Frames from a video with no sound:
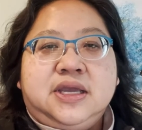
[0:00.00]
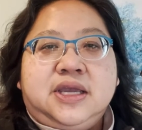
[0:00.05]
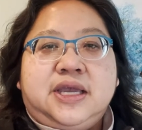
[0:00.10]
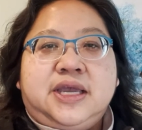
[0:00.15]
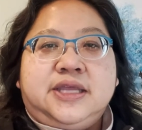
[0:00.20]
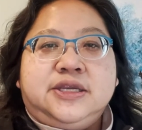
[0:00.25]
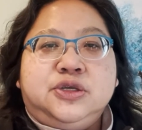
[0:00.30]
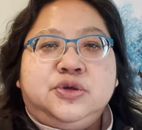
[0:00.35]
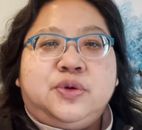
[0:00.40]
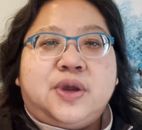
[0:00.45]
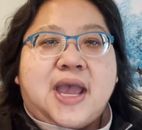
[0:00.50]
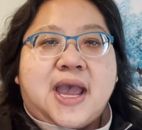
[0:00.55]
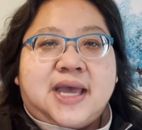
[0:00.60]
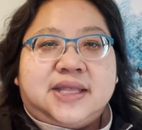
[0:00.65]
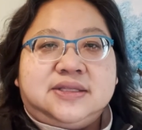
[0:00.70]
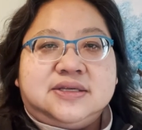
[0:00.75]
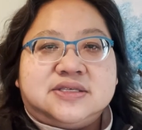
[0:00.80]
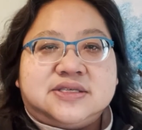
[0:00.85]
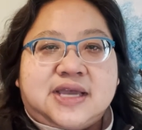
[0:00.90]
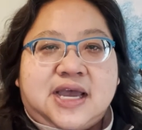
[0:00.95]
And you
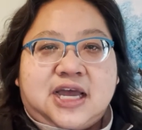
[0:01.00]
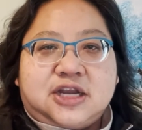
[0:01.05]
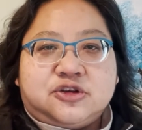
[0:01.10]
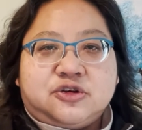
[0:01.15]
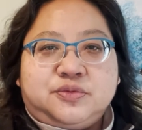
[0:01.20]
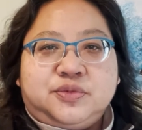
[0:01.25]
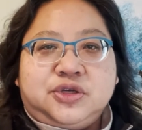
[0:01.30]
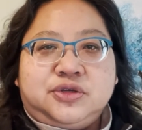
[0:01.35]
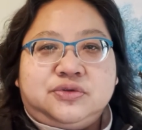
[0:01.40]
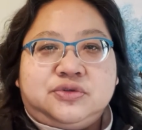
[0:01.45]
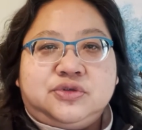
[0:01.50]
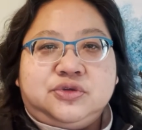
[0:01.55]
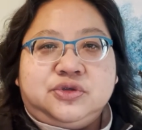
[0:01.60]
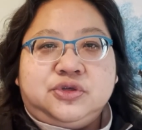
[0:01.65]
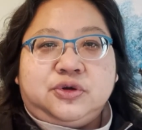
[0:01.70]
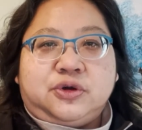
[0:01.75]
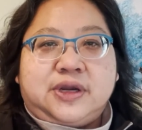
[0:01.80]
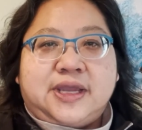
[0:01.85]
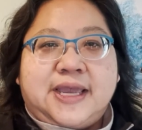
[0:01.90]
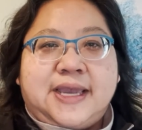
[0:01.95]
add this attribute to
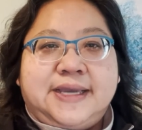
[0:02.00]
your